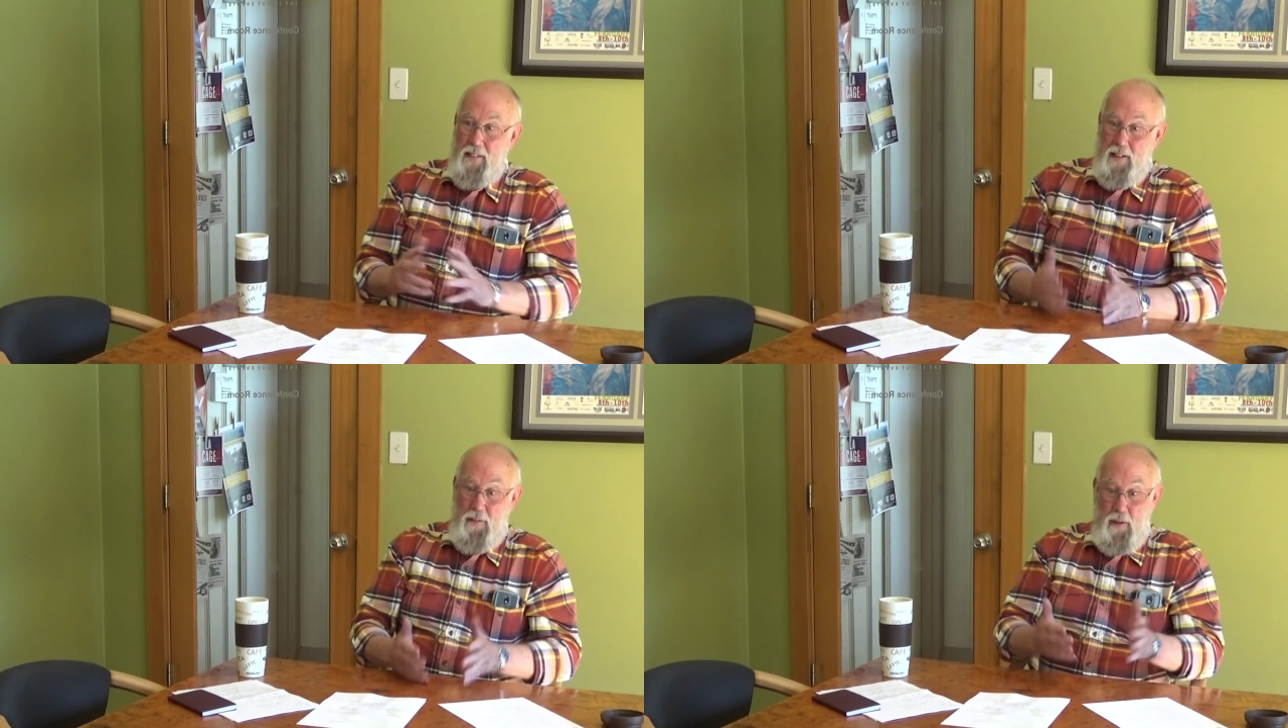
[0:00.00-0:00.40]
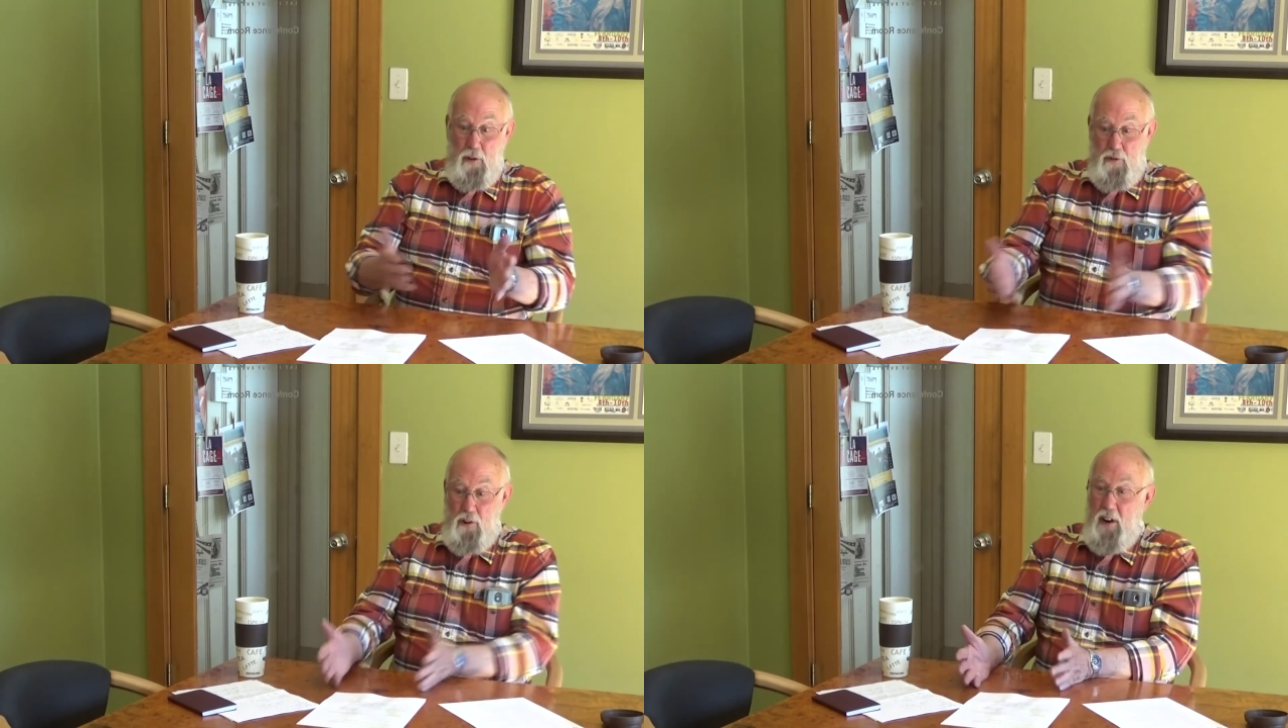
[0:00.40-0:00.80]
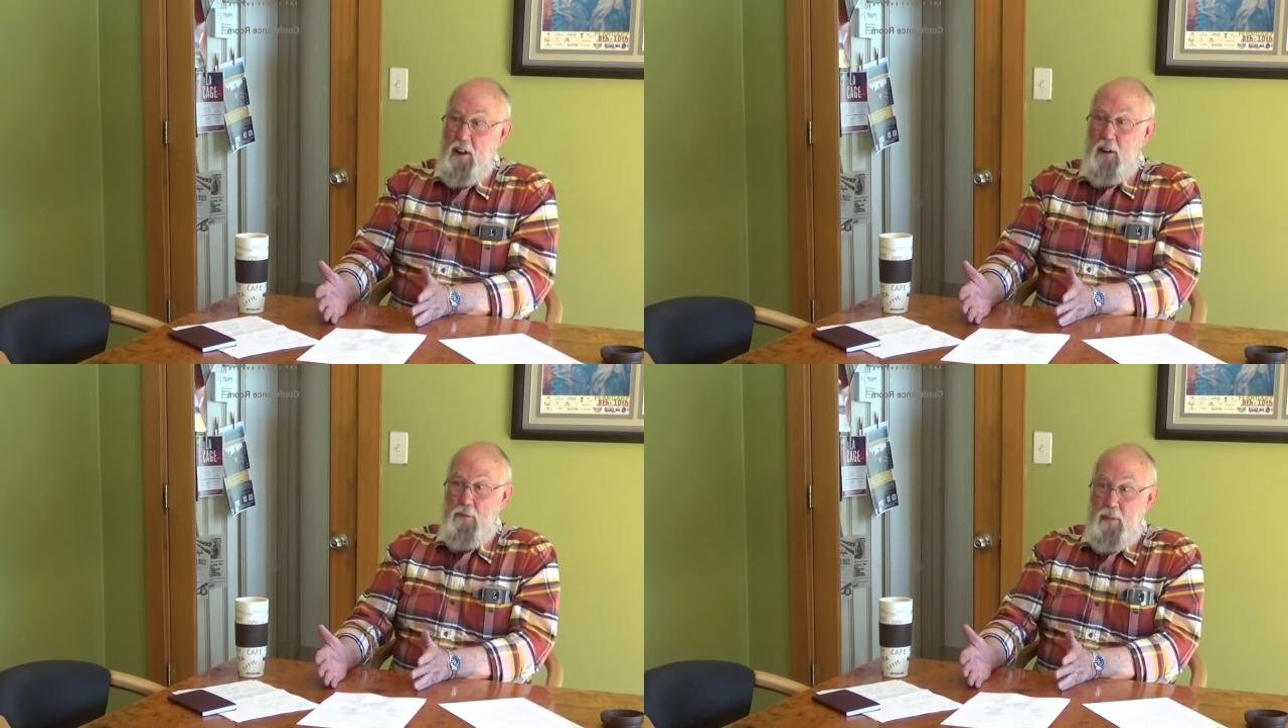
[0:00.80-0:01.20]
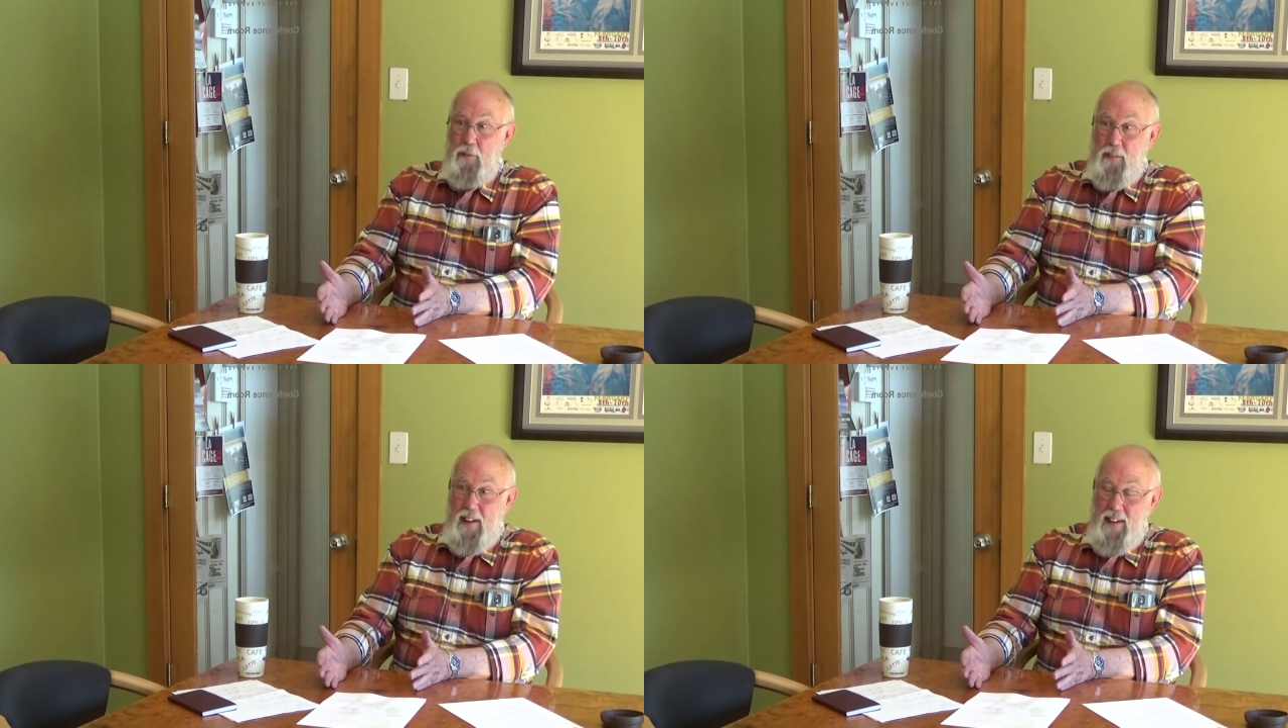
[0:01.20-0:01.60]
If you start out at
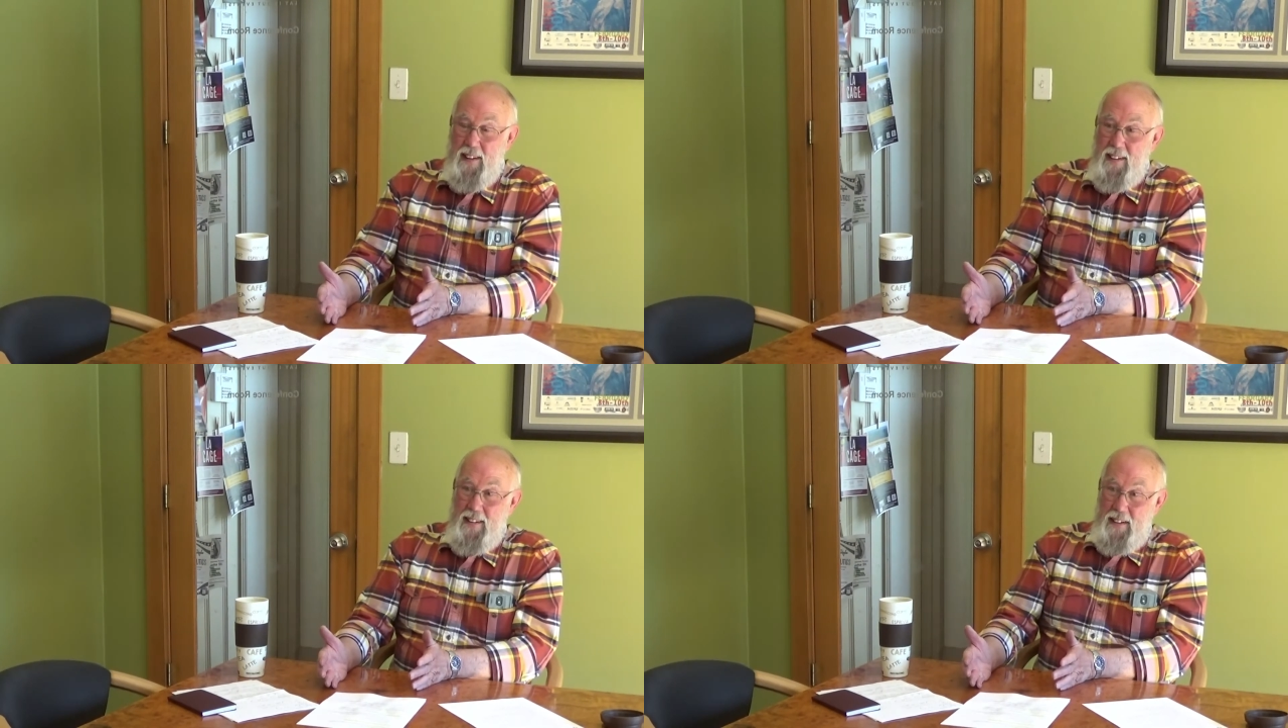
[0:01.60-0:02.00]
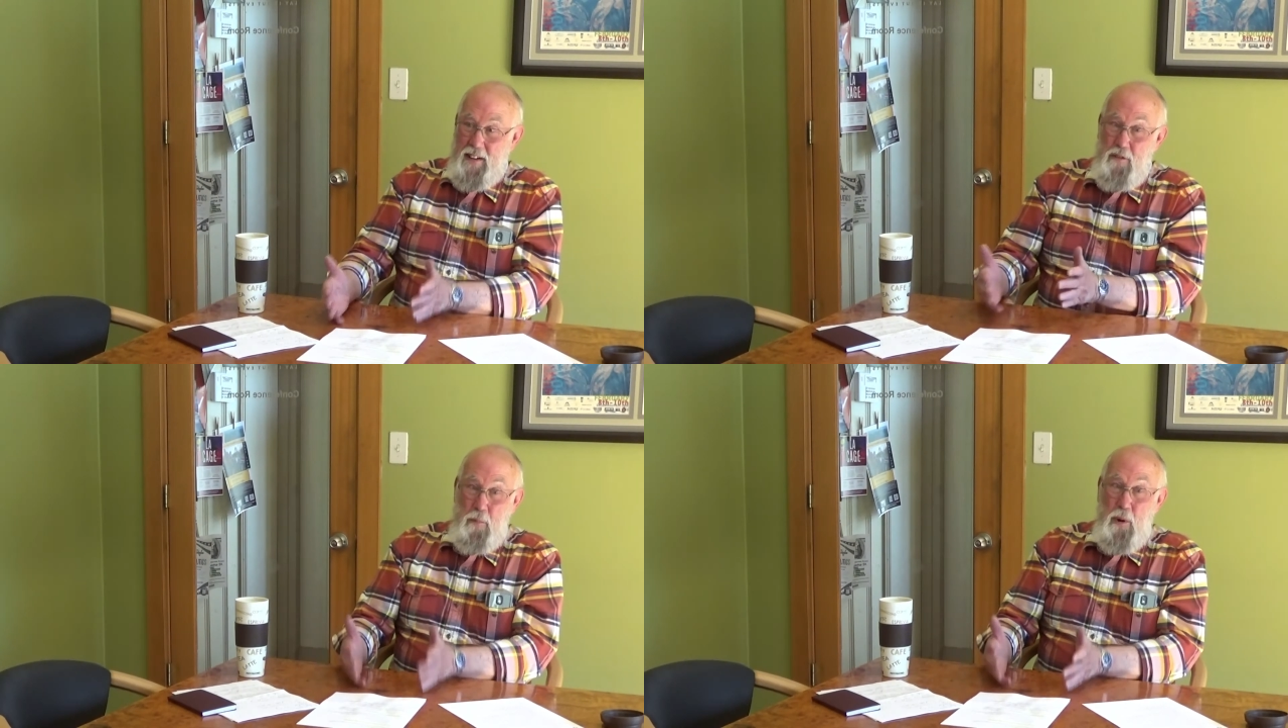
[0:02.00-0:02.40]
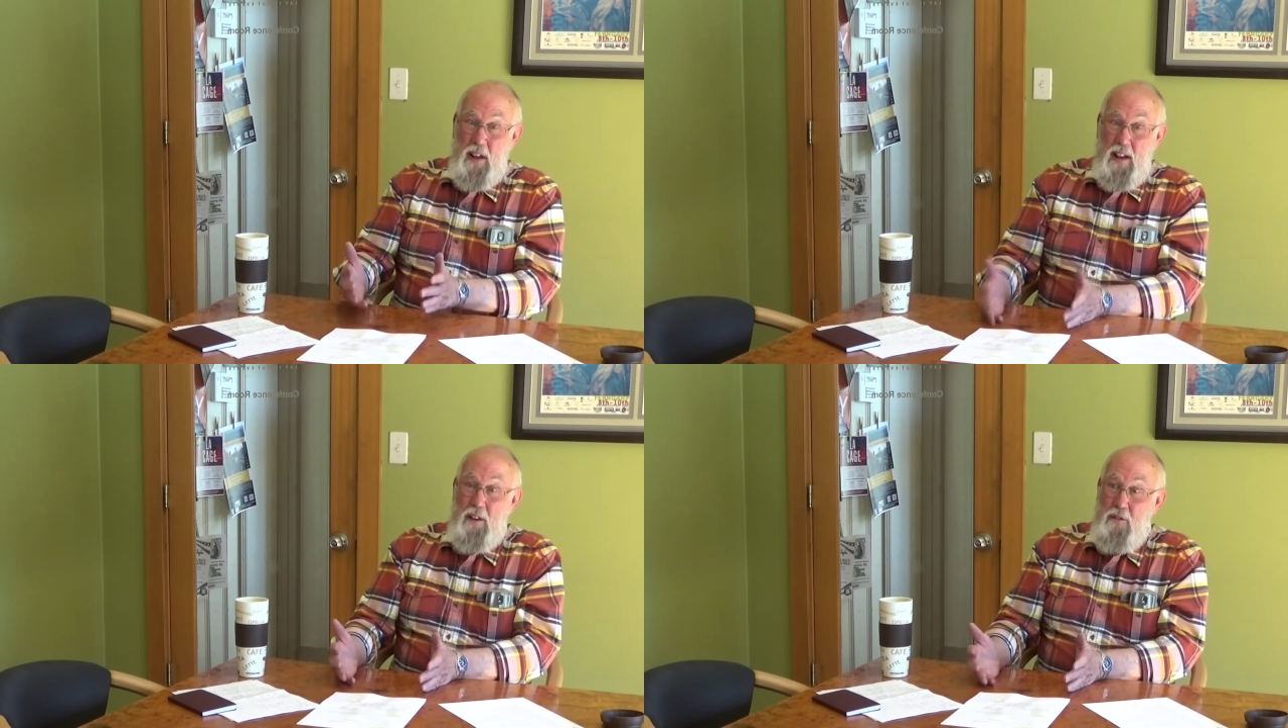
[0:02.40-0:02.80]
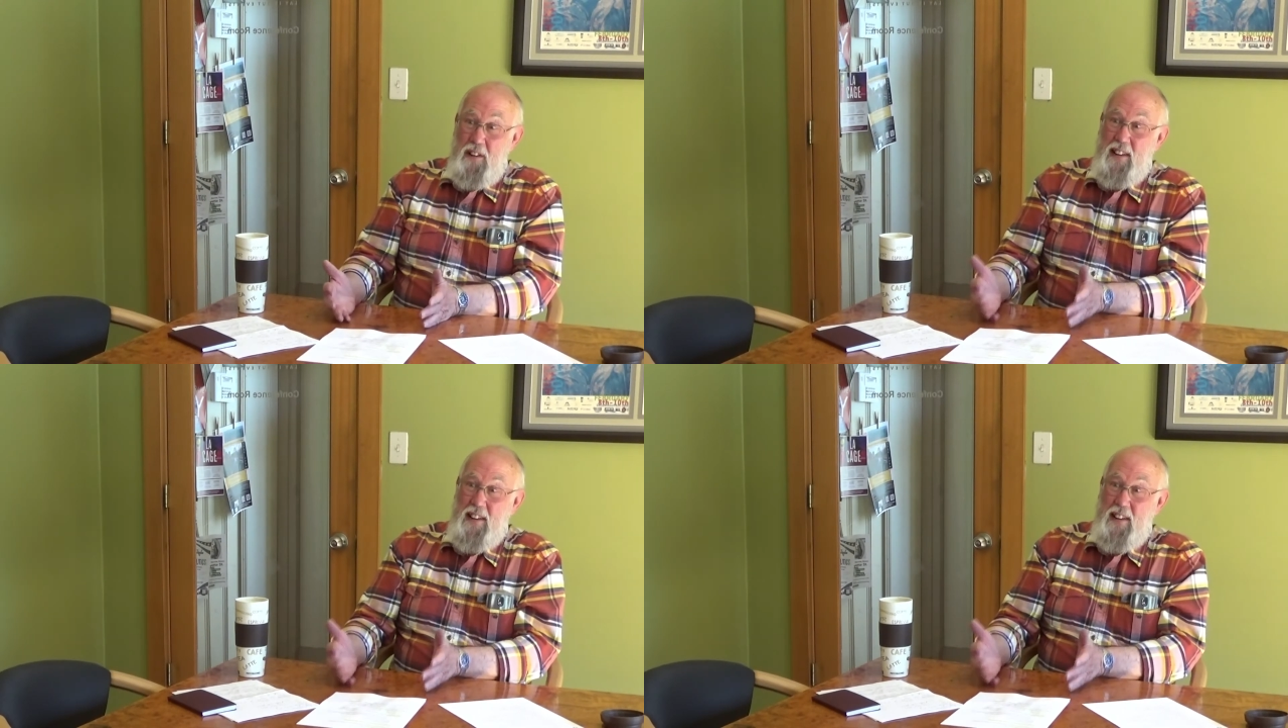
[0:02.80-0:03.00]
50, it's pretty easy